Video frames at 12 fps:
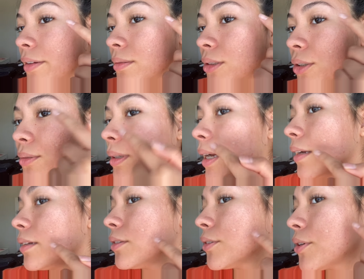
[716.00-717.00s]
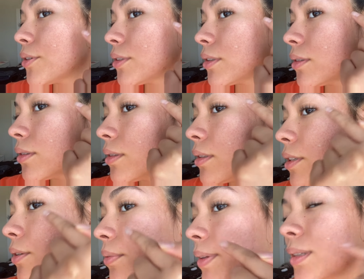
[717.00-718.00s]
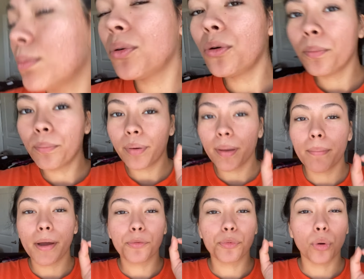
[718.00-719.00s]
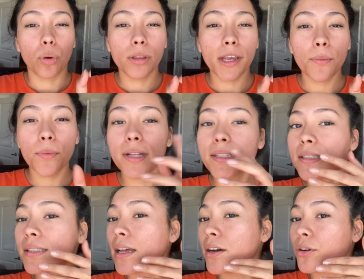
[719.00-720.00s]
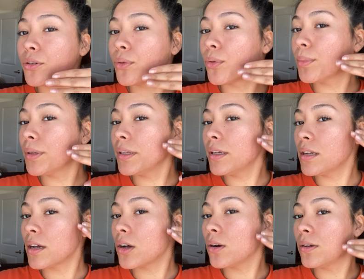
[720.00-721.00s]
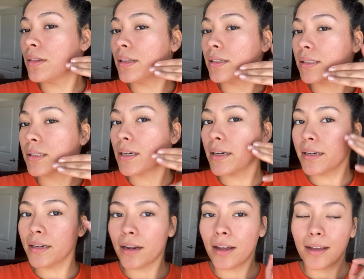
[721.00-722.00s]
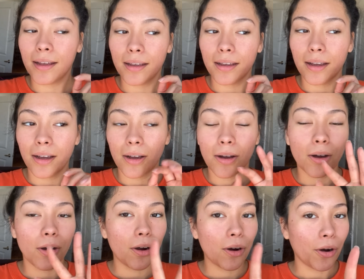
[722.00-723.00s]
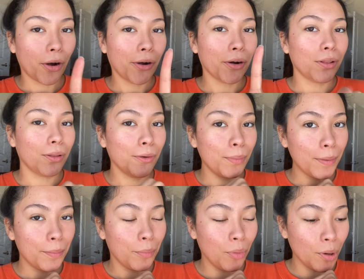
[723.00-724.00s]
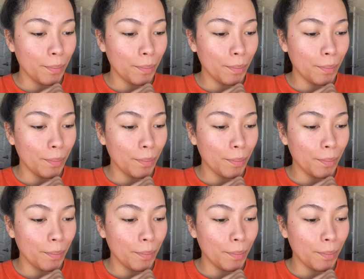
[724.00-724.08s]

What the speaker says: so acne scars still visible, but my rolling ones that are normally like on this side are a little bit more